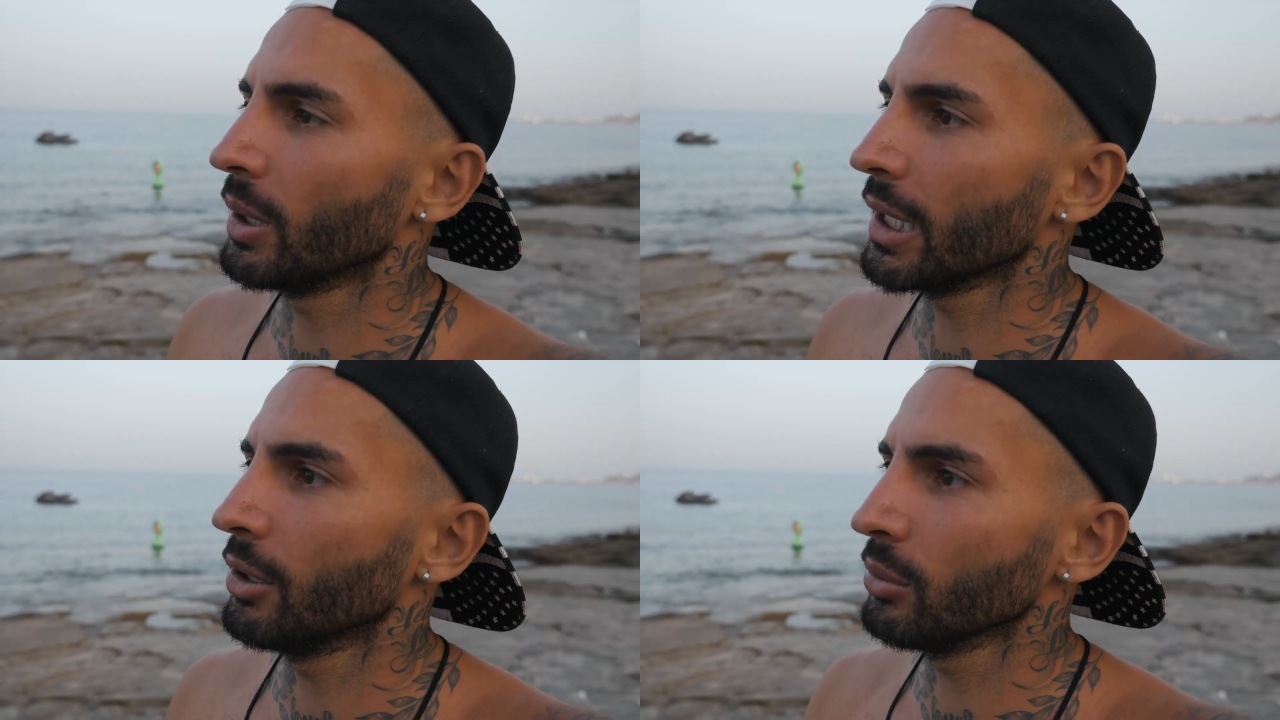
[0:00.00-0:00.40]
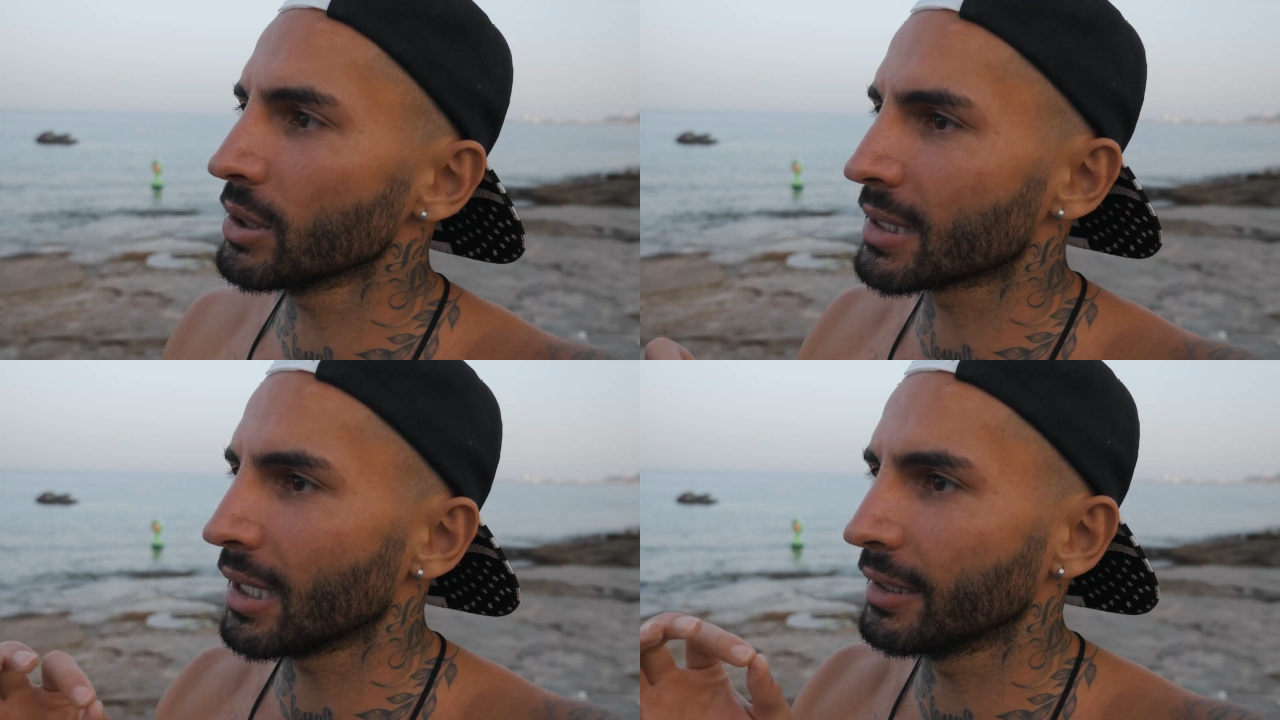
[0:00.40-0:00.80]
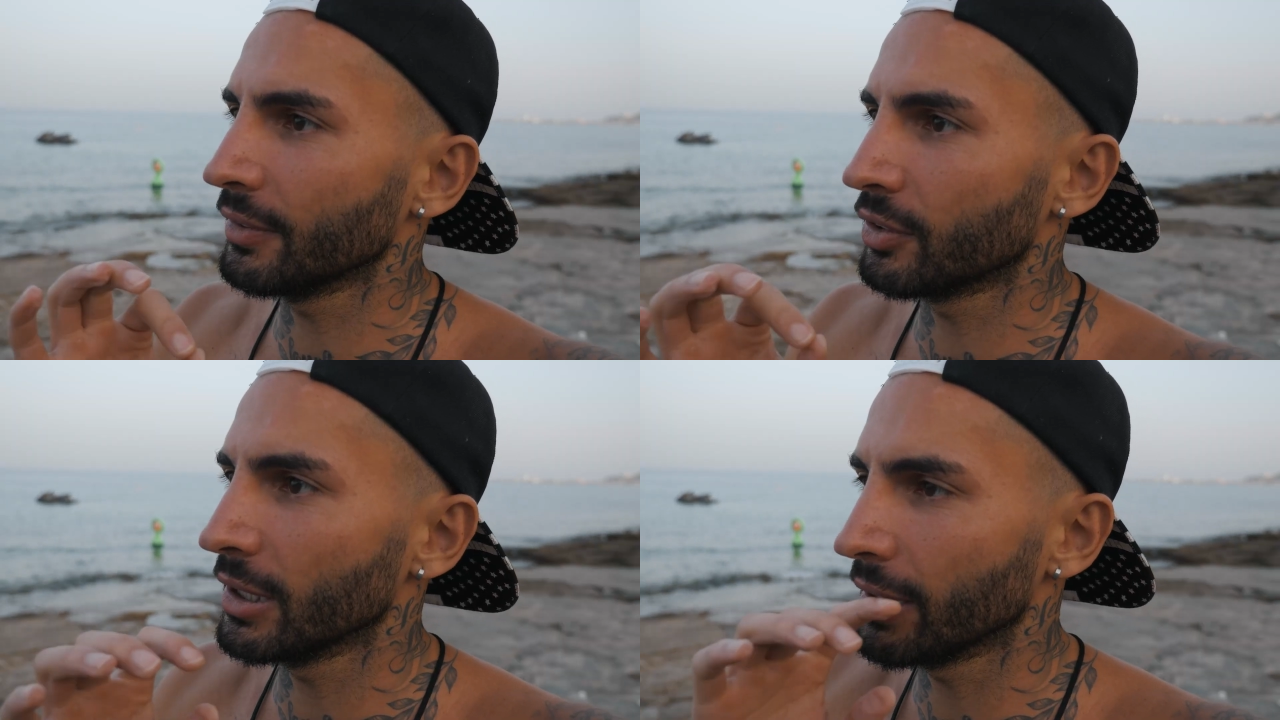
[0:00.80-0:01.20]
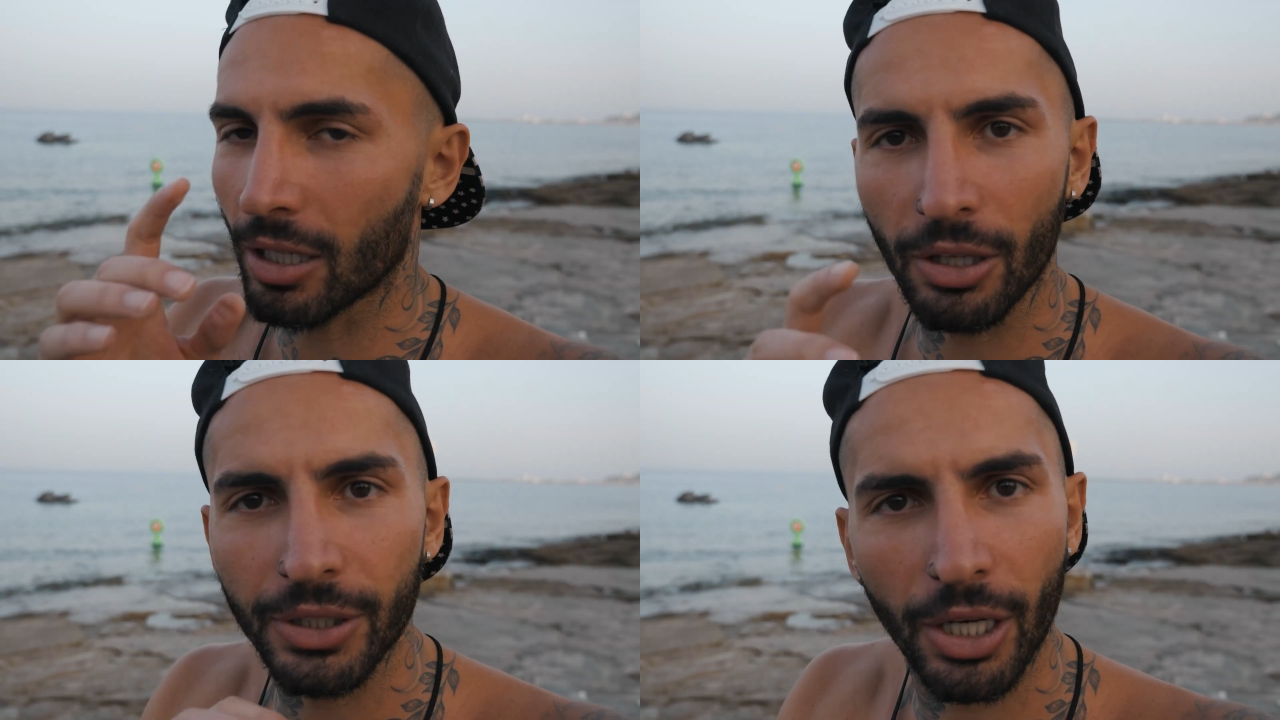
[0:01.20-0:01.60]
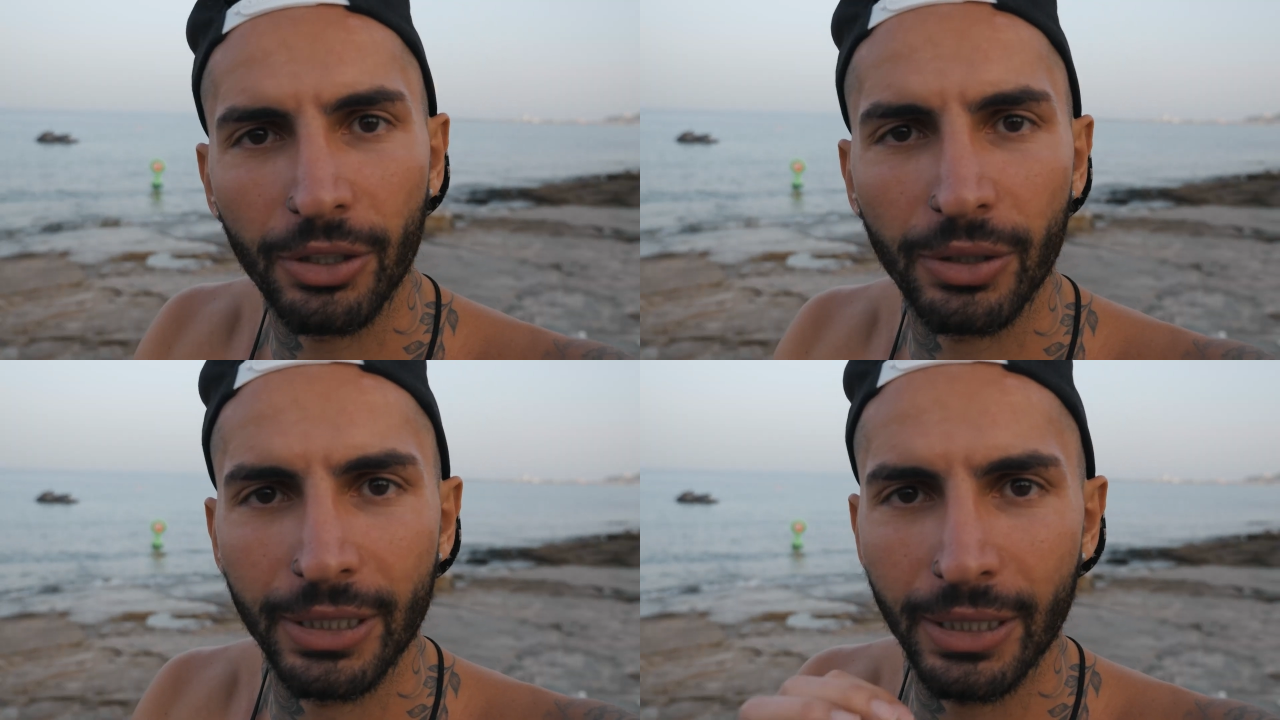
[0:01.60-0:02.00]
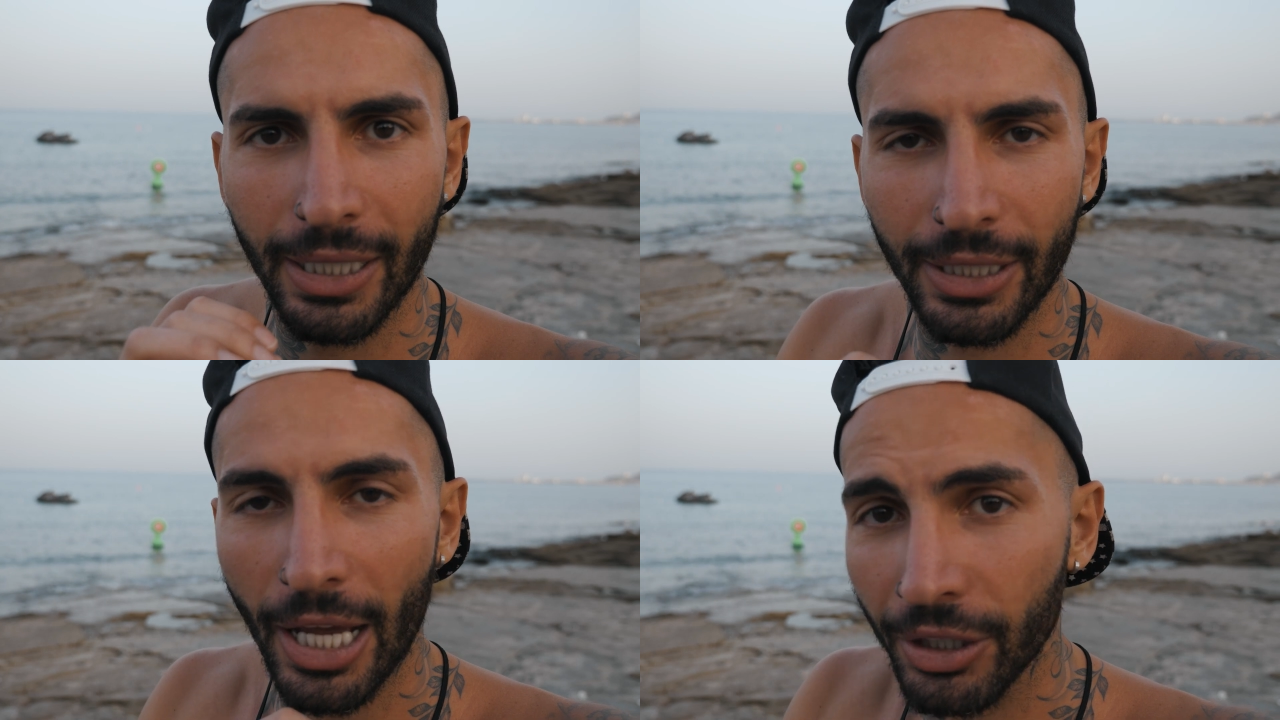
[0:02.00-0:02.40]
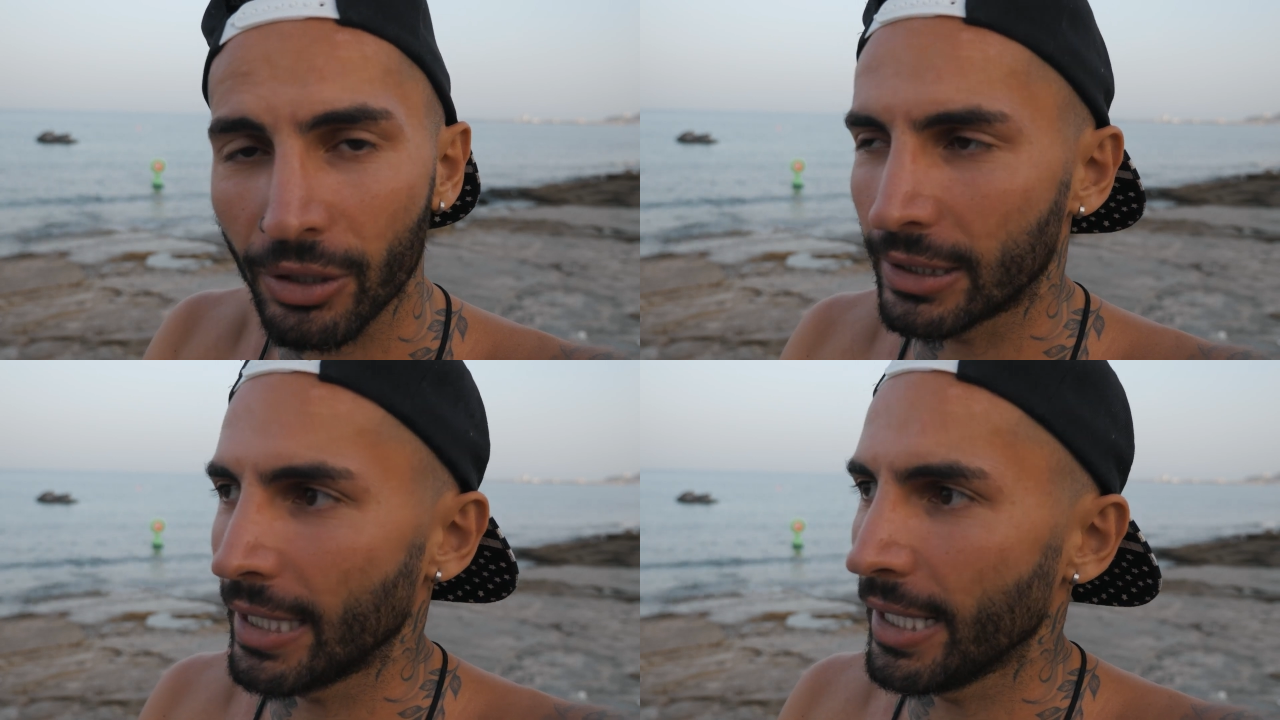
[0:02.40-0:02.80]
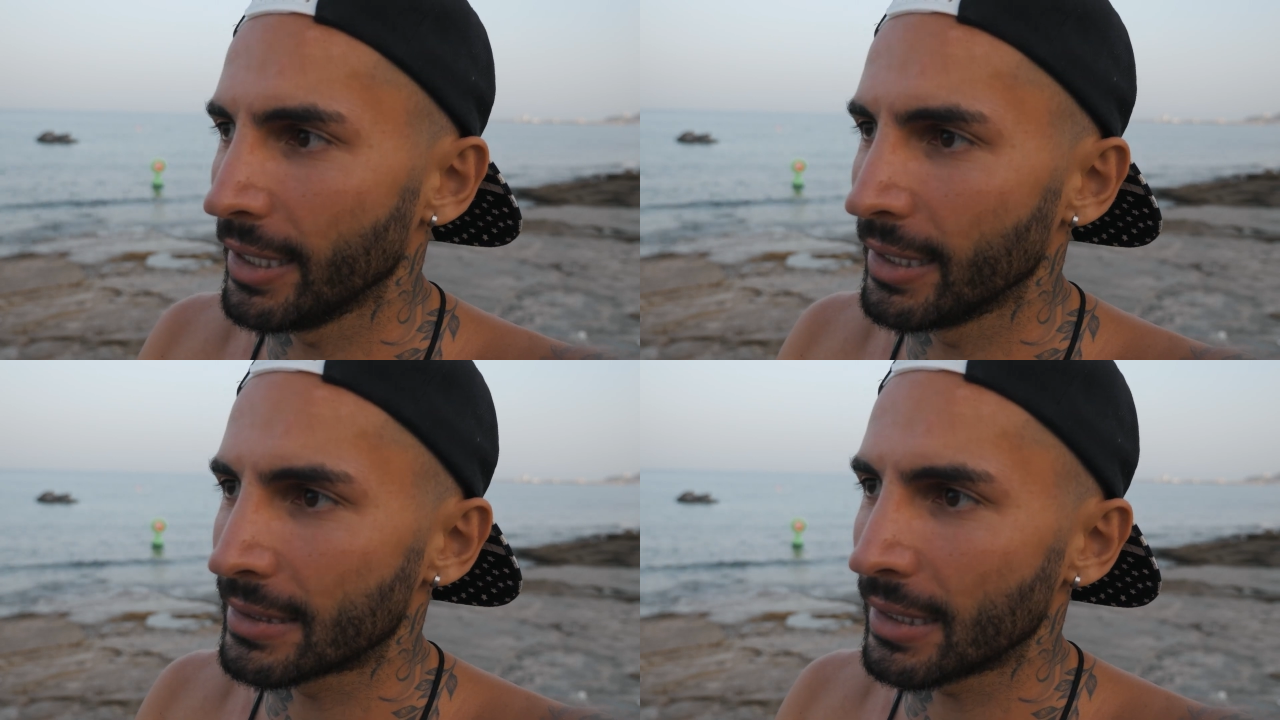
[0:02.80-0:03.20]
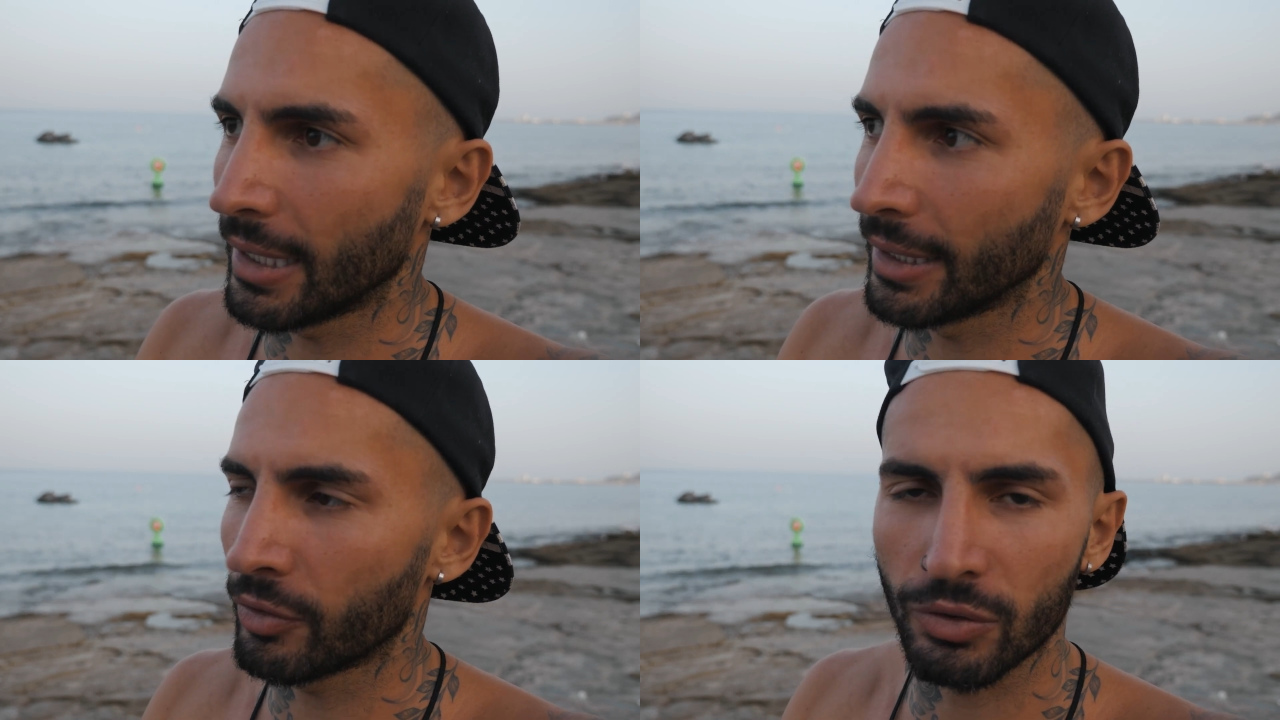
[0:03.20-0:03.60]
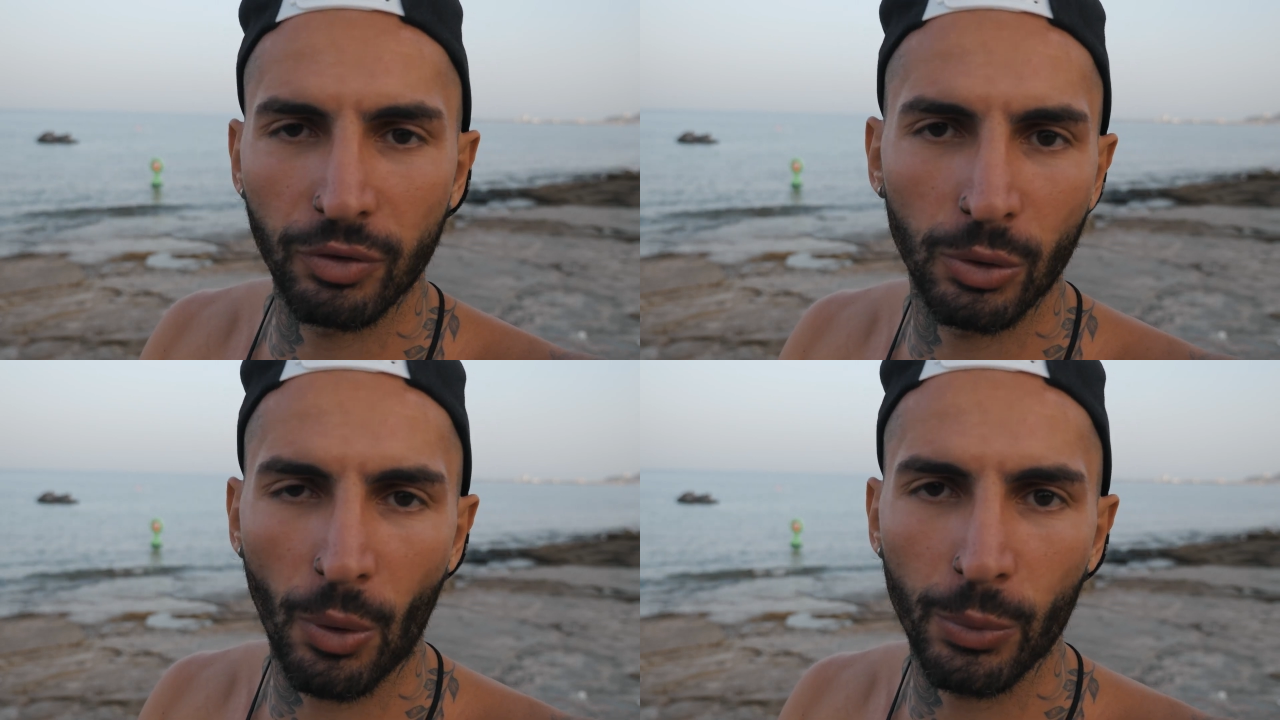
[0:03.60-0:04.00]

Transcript: What I noticed, like, different thing than any other day is, like, first of all,